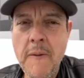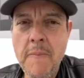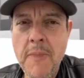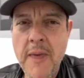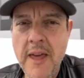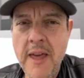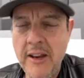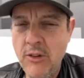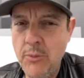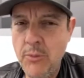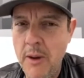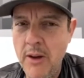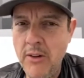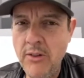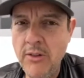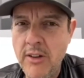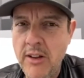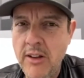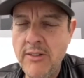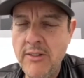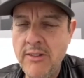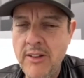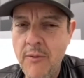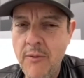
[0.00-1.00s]
And
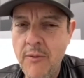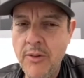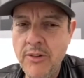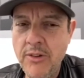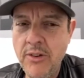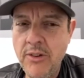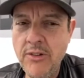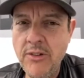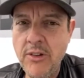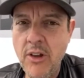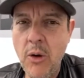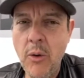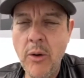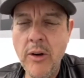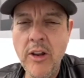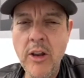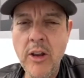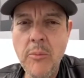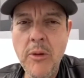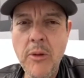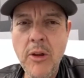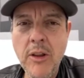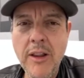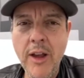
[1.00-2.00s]
especially in San Francisco, it
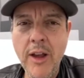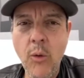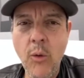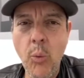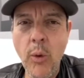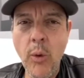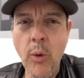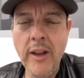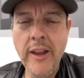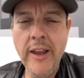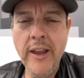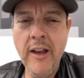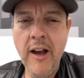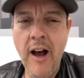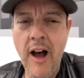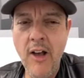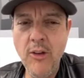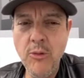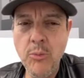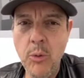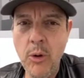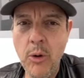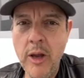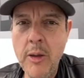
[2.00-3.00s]
can be really
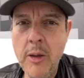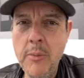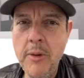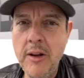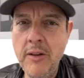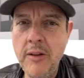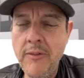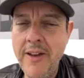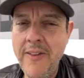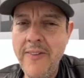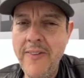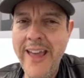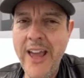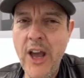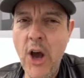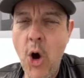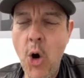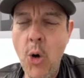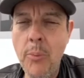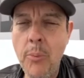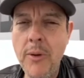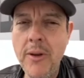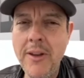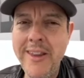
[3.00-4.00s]
cost prohibitive, and they
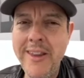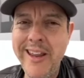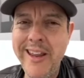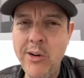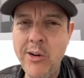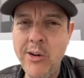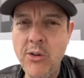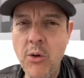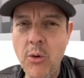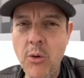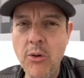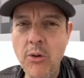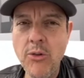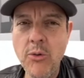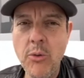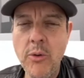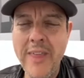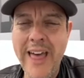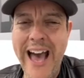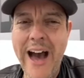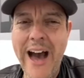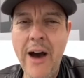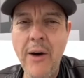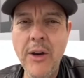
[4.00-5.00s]
open their doors
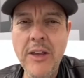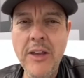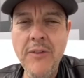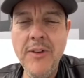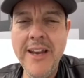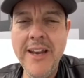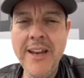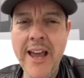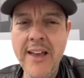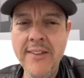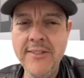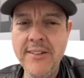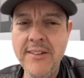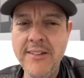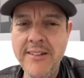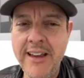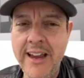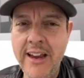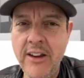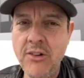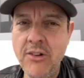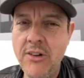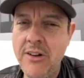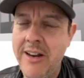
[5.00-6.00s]
without even
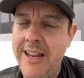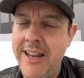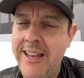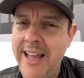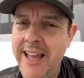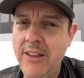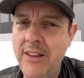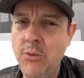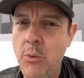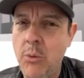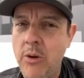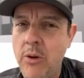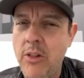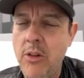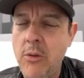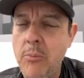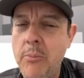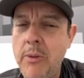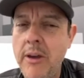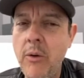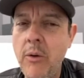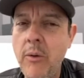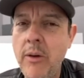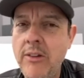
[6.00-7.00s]
hesitation. And that's one of the
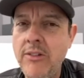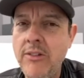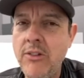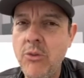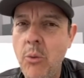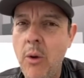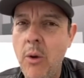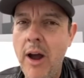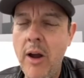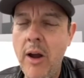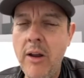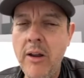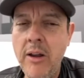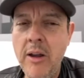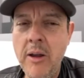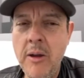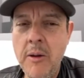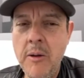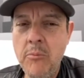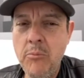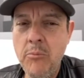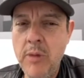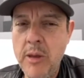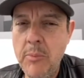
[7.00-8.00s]
big reasons why
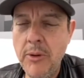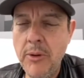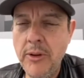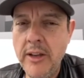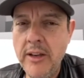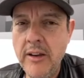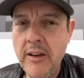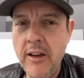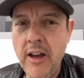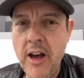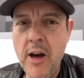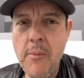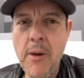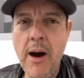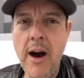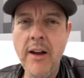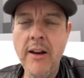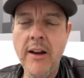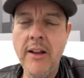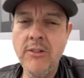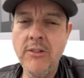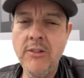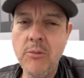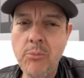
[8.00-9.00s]
people need to come out
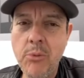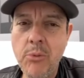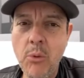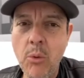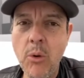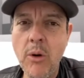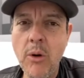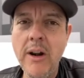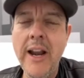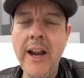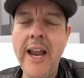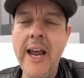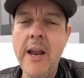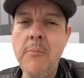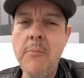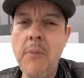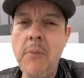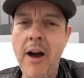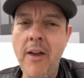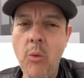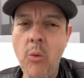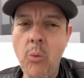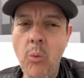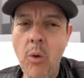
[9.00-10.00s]
and support and
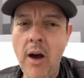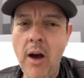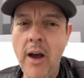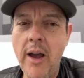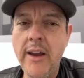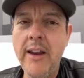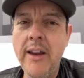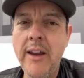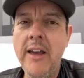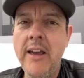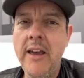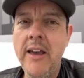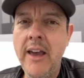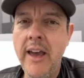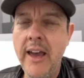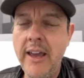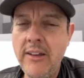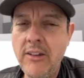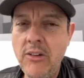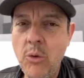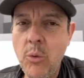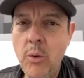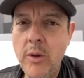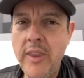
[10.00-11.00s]
buy the wine
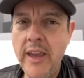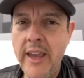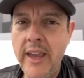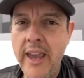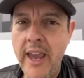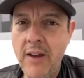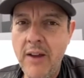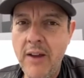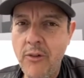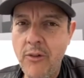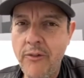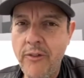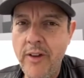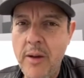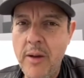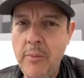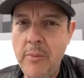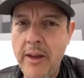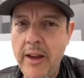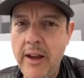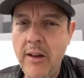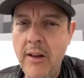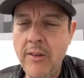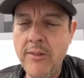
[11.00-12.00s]
and do what they can for
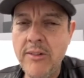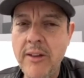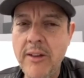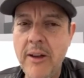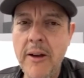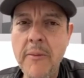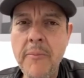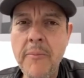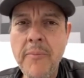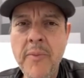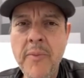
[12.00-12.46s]
Family House. Yeah.